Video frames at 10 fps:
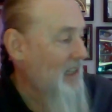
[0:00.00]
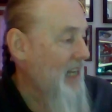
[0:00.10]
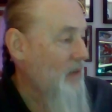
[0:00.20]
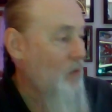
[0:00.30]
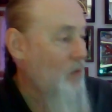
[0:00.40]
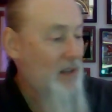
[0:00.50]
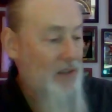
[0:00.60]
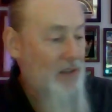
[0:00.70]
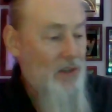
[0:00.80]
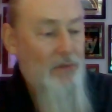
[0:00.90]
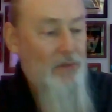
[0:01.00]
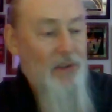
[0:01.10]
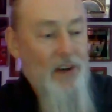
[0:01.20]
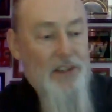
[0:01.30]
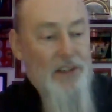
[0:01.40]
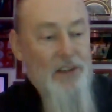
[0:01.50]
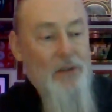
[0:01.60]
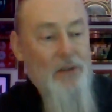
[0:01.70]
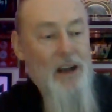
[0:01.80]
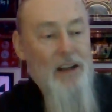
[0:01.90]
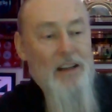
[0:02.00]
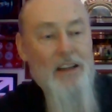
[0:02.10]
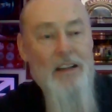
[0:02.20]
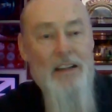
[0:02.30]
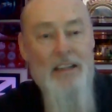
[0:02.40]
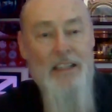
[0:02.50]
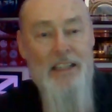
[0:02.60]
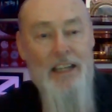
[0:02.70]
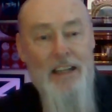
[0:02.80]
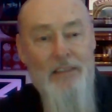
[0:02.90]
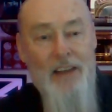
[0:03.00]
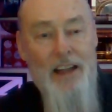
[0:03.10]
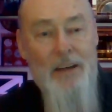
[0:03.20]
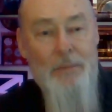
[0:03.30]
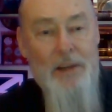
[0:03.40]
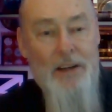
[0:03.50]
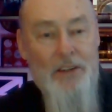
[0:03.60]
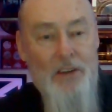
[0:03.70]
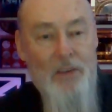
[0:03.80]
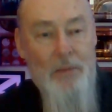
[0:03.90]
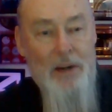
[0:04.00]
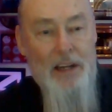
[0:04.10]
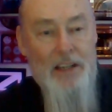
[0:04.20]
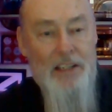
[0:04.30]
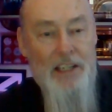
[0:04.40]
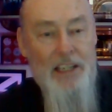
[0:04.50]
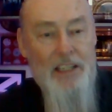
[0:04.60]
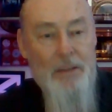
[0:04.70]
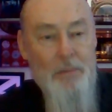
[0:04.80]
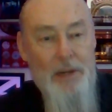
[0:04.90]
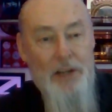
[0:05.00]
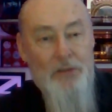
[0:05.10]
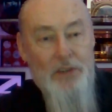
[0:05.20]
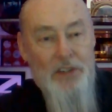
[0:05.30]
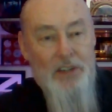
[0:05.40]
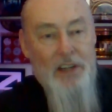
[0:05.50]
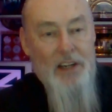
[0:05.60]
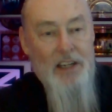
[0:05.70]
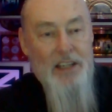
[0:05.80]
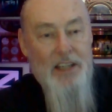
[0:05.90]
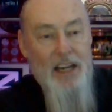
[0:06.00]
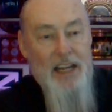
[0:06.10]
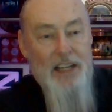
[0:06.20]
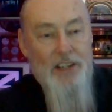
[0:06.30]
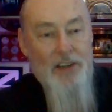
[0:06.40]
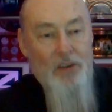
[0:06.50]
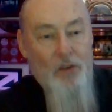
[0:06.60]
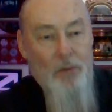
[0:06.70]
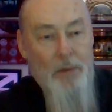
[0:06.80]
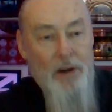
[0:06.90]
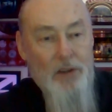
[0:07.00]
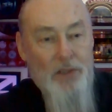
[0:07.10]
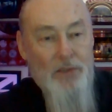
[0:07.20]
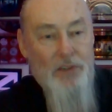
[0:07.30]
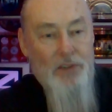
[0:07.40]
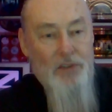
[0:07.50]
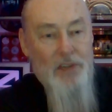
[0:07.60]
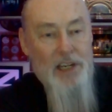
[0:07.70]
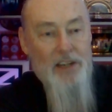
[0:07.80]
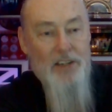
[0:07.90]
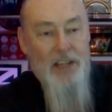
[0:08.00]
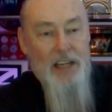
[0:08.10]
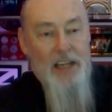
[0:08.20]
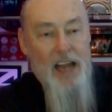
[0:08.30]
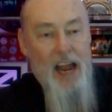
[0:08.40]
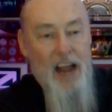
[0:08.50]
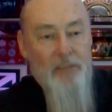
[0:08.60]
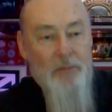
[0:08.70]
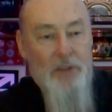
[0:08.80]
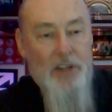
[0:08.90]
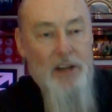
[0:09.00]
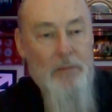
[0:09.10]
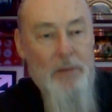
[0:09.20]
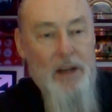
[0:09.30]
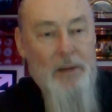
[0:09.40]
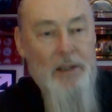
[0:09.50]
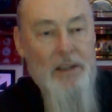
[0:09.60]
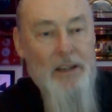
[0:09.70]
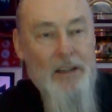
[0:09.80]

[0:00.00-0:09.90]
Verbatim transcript: light winter so far, so uh, let's get it right up there so everybody can see it. The Petrus, it's aged in oak barrels for two years, eight and a half percent, baby